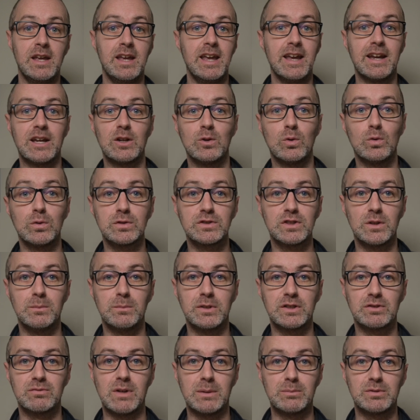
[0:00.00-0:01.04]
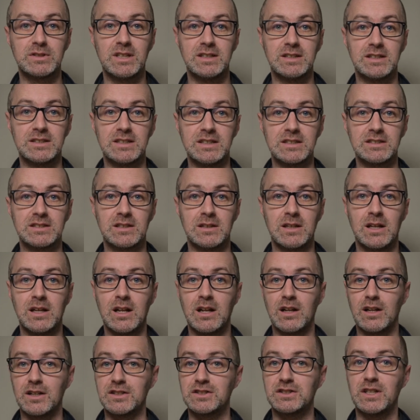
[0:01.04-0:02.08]
It can also misrepresent a dish,
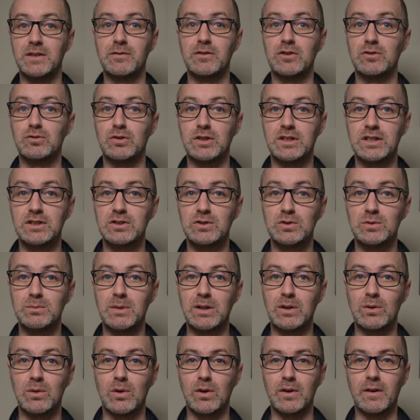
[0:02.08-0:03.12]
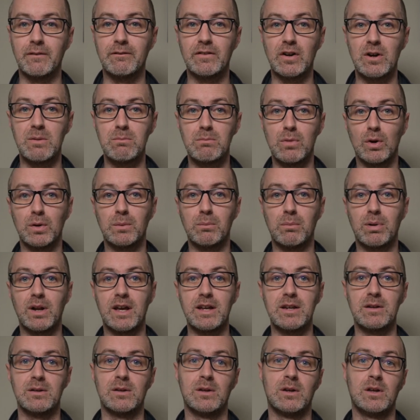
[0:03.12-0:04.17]
like serving a traditional meal on a very modern
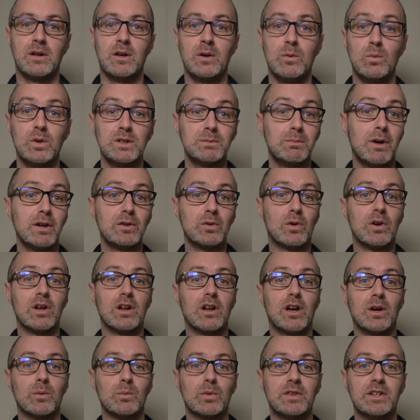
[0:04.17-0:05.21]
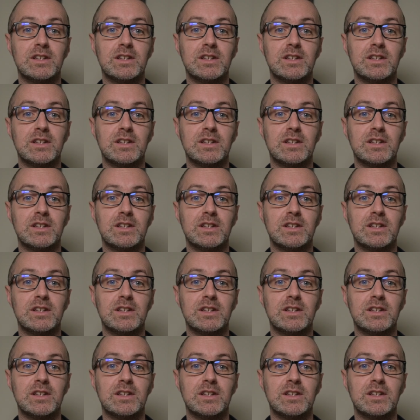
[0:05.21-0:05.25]
plate, which might not align with